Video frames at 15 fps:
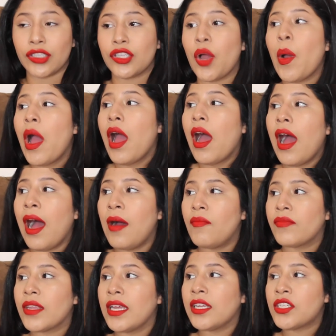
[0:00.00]
So
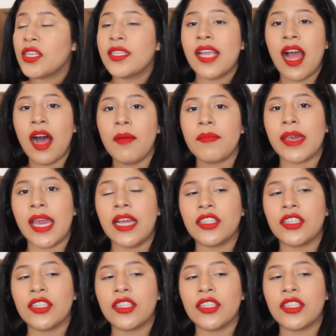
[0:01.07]
um, it's just helped me.